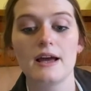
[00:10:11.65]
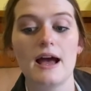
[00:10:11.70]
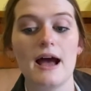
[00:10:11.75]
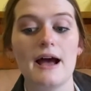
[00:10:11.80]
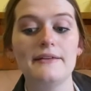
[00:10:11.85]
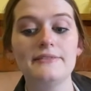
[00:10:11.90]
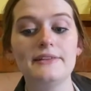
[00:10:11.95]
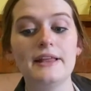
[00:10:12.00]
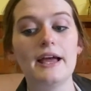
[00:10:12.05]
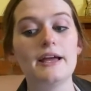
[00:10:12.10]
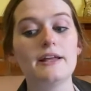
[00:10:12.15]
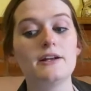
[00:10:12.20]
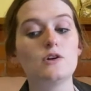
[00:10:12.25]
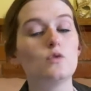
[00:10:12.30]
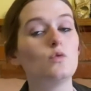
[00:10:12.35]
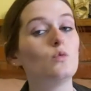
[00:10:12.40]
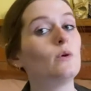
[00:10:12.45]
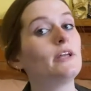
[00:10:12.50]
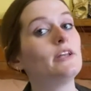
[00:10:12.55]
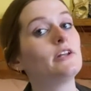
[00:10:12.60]
And
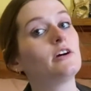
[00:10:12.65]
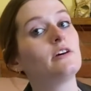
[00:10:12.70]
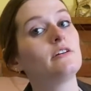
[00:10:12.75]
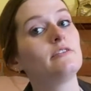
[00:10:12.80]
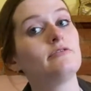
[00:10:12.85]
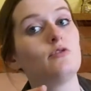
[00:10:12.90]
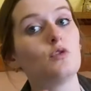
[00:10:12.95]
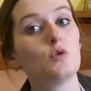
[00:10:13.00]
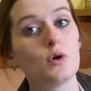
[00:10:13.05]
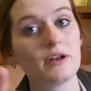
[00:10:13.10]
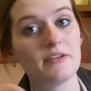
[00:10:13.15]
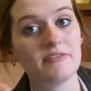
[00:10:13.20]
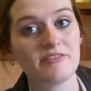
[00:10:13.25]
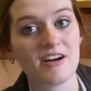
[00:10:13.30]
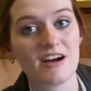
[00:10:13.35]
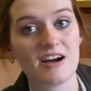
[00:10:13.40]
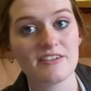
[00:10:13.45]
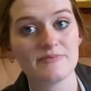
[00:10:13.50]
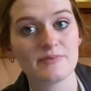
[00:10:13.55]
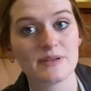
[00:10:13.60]
then we know
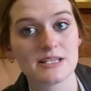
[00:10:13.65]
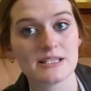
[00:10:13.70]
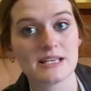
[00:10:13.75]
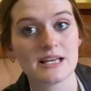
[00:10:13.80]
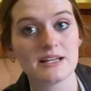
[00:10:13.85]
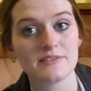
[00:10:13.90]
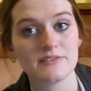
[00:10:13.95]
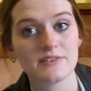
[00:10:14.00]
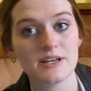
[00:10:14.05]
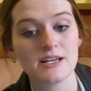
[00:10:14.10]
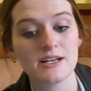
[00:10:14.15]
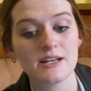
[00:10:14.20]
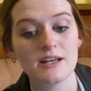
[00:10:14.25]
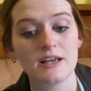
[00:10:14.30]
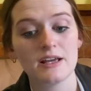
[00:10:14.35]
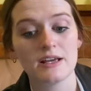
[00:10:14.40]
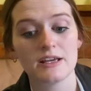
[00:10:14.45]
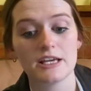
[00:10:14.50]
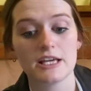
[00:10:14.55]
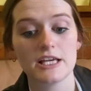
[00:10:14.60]
45% of it
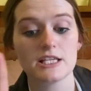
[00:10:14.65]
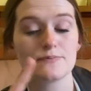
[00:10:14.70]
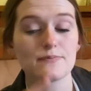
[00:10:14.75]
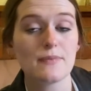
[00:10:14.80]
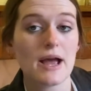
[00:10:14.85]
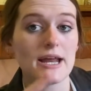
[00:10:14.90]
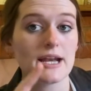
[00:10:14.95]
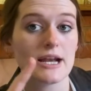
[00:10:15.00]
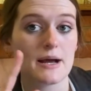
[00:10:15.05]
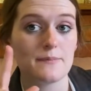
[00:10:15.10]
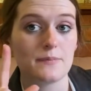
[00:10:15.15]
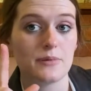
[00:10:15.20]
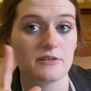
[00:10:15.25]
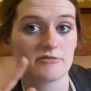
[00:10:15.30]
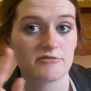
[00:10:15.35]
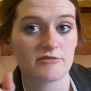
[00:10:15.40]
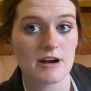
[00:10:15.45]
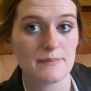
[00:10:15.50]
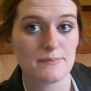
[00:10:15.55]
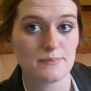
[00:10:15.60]
is made up
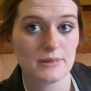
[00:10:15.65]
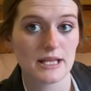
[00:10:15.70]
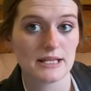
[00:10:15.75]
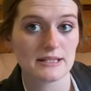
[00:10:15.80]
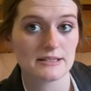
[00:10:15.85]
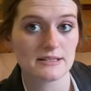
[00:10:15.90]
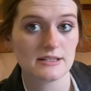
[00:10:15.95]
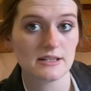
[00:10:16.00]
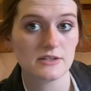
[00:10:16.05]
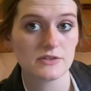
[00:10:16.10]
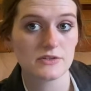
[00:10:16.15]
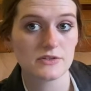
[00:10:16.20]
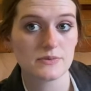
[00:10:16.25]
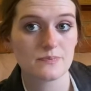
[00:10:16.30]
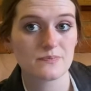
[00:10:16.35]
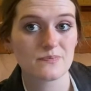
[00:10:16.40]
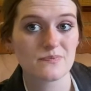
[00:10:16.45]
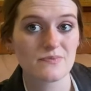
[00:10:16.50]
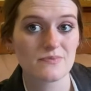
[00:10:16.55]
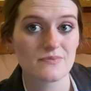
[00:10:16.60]
of red blood cells.
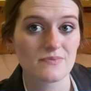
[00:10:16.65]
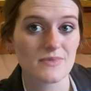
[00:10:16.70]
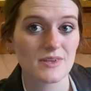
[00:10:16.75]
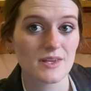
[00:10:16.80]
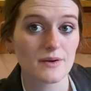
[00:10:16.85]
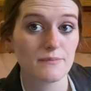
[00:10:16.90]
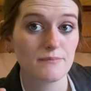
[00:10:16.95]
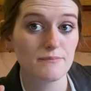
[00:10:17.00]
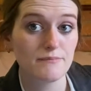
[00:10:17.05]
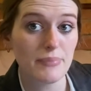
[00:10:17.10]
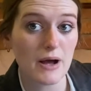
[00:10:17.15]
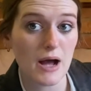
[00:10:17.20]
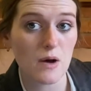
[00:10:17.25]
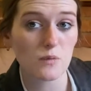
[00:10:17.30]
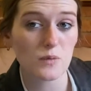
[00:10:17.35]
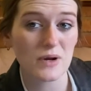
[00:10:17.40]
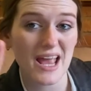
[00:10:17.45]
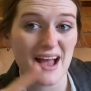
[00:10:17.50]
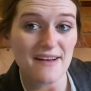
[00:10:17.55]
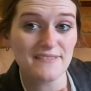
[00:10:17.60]
But
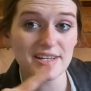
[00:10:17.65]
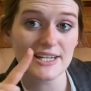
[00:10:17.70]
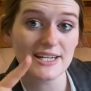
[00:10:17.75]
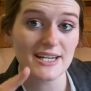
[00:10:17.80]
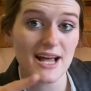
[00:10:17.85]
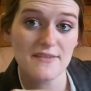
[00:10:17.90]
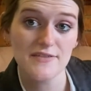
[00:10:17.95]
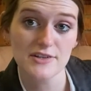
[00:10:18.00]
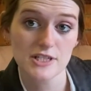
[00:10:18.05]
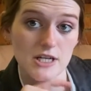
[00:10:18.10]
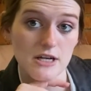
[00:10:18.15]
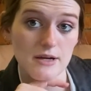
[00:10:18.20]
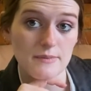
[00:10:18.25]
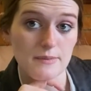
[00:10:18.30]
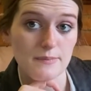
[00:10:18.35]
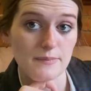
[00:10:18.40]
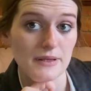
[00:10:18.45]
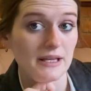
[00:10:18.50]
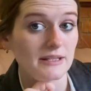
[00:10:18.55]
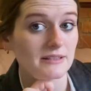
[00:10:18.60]
we have another type
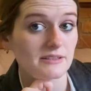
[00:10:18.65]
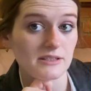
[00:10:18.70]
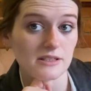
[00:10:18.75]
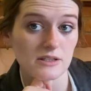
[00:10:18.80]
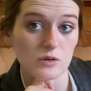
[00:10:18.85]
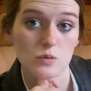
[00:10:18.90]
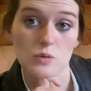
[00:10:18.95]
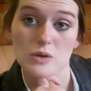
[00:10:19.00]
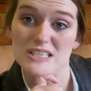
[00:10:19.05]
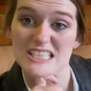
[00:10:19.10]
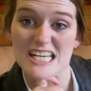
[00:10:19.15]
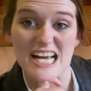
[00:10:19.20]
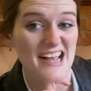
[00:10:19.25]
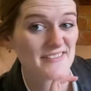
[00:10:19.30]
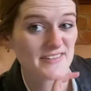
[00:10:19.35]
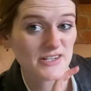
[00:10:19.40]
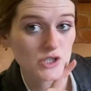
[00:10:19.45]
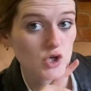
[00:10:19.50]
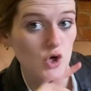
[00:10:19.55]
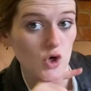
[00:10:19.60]
of blood cell, which I
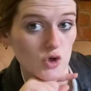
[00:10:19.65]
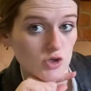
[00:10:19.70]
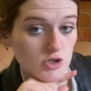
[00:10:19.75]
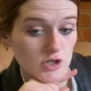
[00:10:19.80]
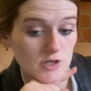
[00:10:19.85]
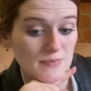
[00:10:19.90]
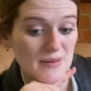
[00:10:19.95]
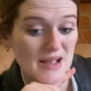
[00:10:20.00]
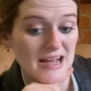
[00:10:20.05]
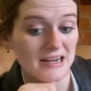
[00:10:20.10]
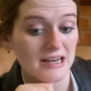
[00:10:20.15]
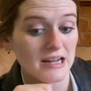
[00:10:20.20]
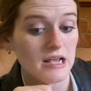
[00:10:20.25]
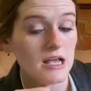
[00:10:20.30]
haven't told you about.